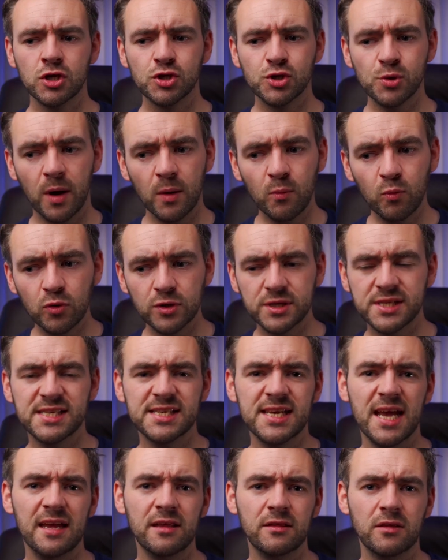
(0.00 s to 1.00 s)
So I would
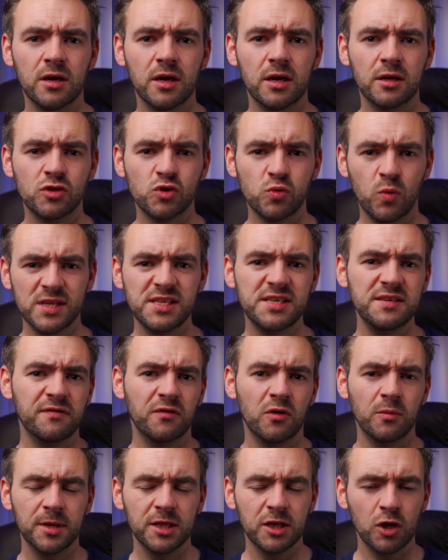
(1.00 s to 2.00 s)
say that a
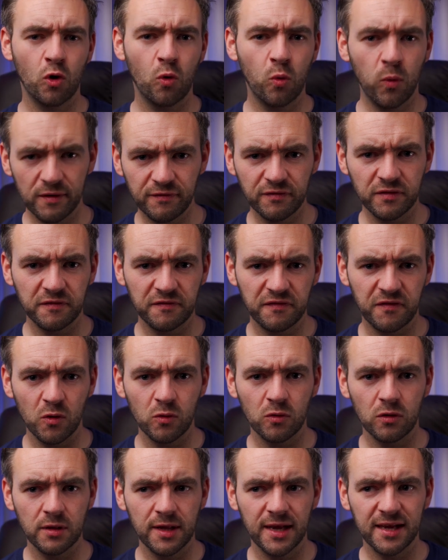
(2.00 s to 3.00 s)
24mm equivalent
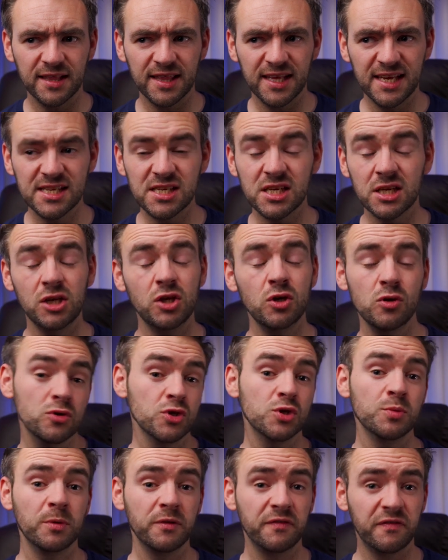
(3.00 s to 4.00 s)
focal length is a
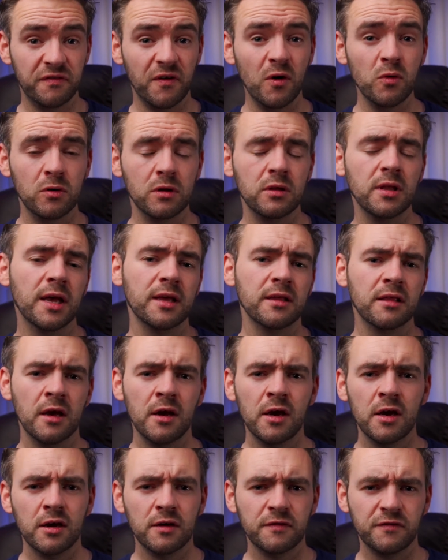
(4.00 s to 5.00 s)
usable focal length
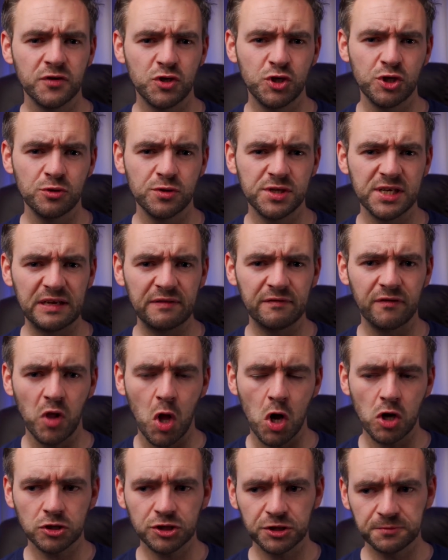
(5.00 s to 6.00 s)
for shooting
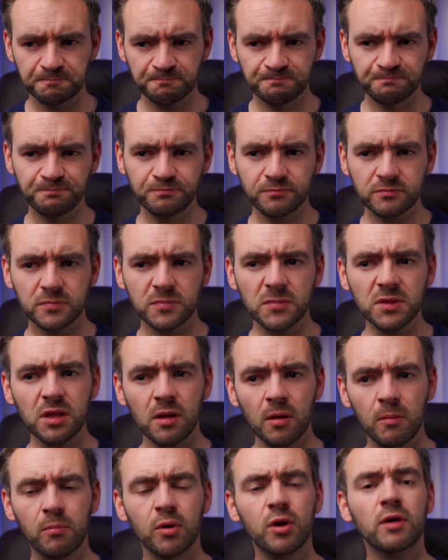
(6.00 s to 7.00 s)
vlogs,
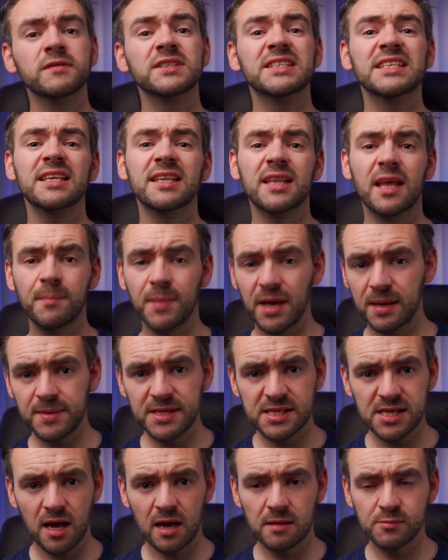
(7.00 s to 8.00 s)
but obviously there may
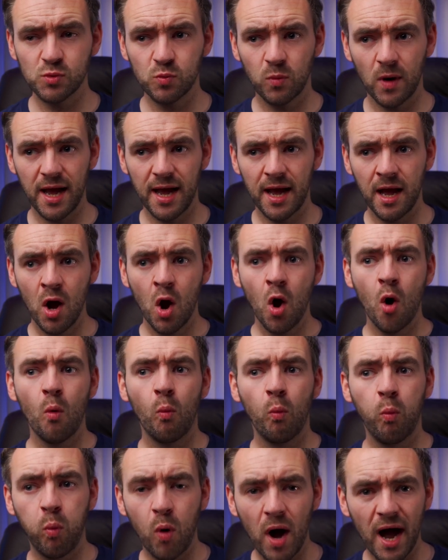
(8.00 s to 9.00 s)
be times where
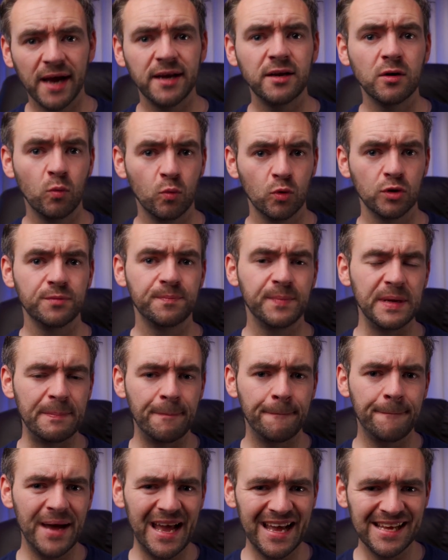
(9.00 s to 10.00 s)
wider would
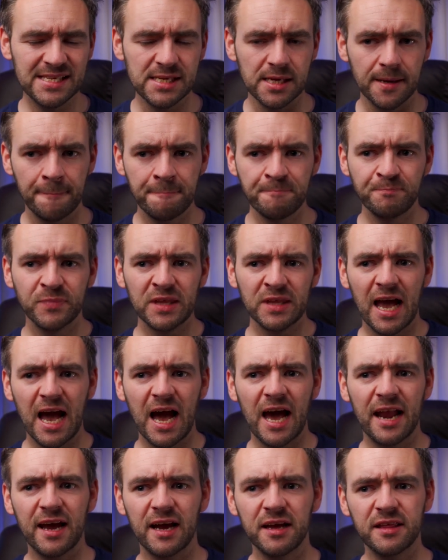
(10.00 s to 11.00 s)
be better.
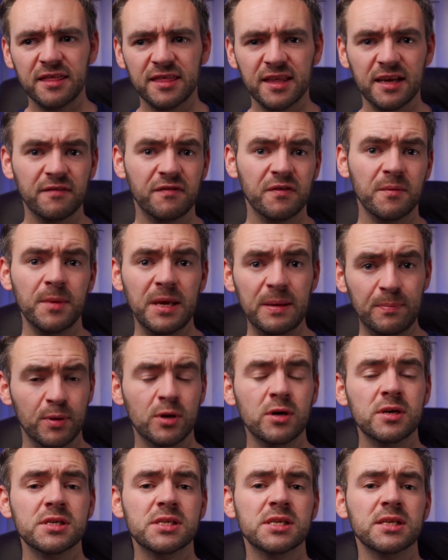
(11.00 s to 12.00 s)
And I think for me
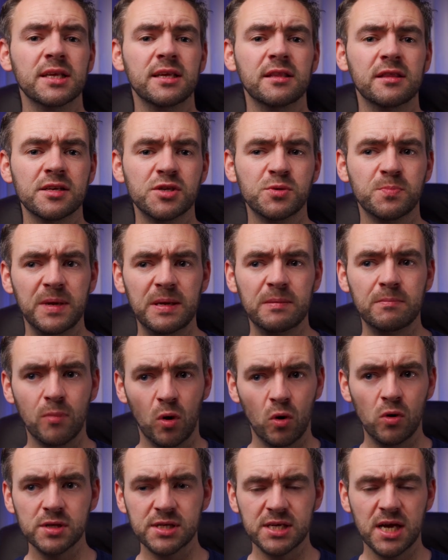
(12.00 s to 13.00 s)
personally, there's been
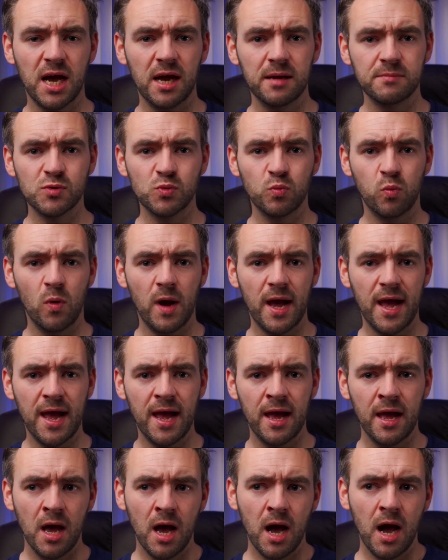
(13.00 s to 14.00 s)
more times
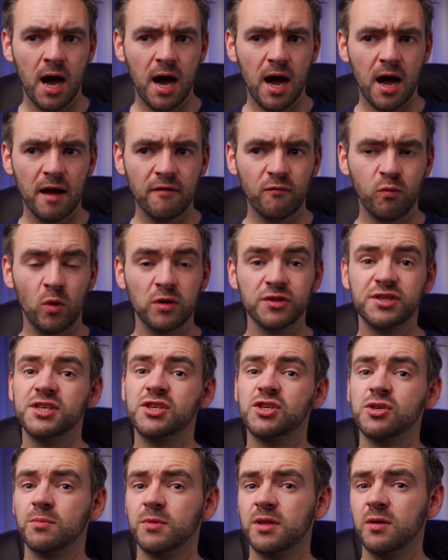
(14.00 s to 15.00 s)
where I've
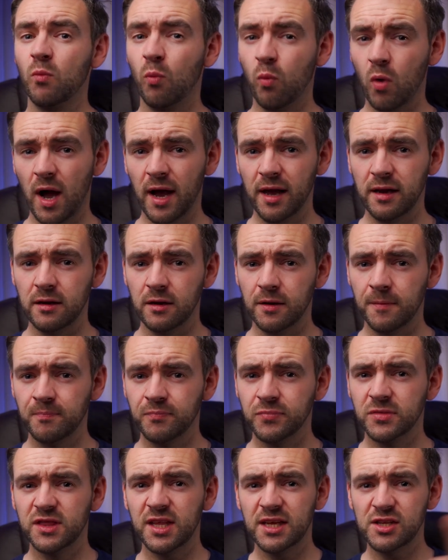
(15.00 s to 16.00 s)
wanted something wider
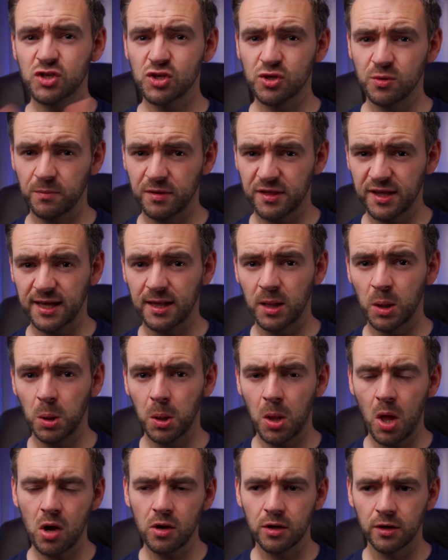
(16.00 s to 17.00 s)
than something
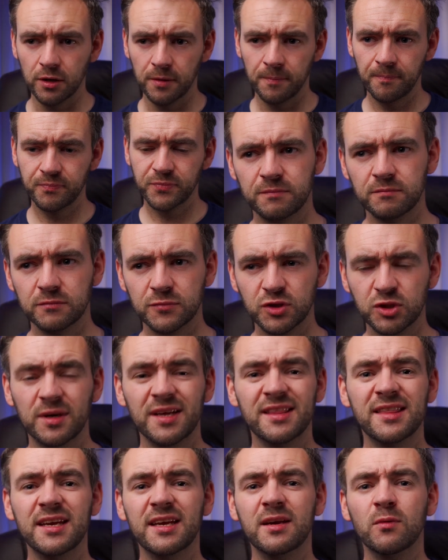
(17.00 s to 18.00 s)
longer. So
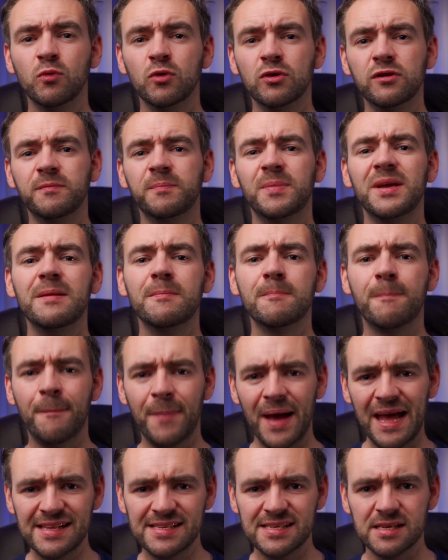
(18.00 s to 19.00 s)
I think it would have been
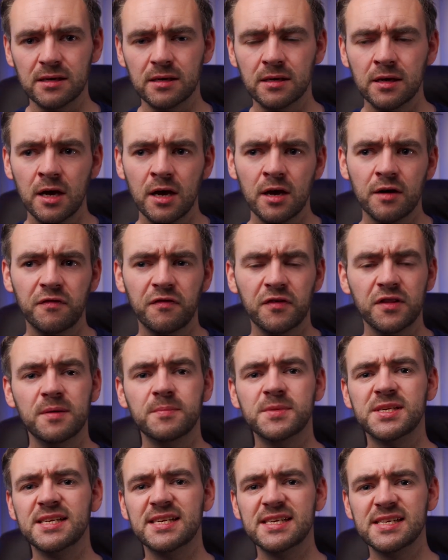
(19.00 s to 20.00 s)
better for
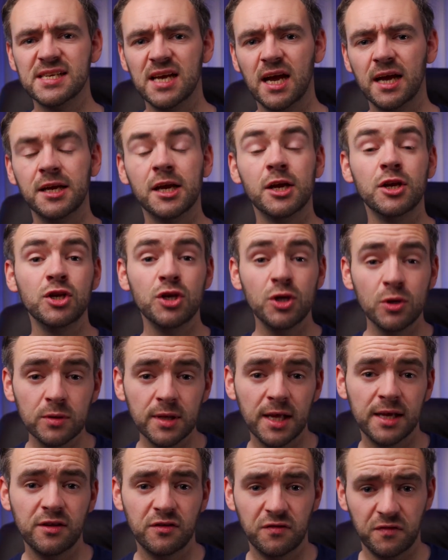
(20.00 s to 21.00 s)
them to design a new
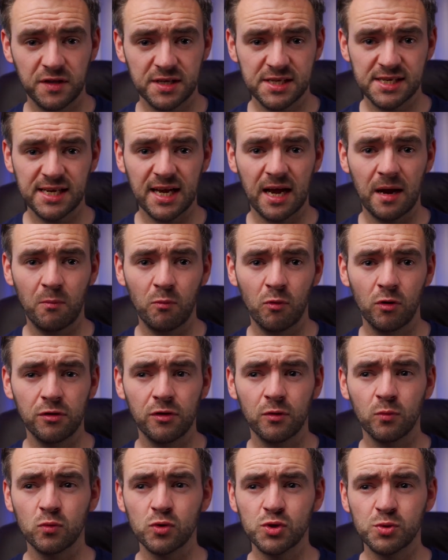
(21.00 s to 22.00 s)
lens for this camera
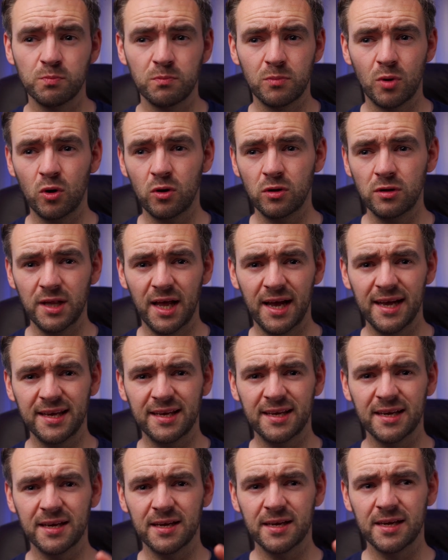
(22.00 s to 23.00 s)
that was more
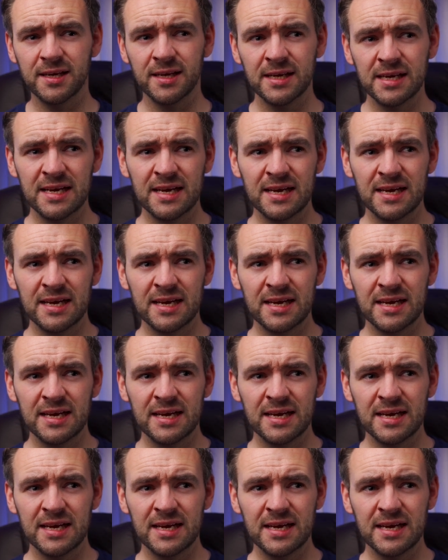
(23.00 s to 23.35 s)
like an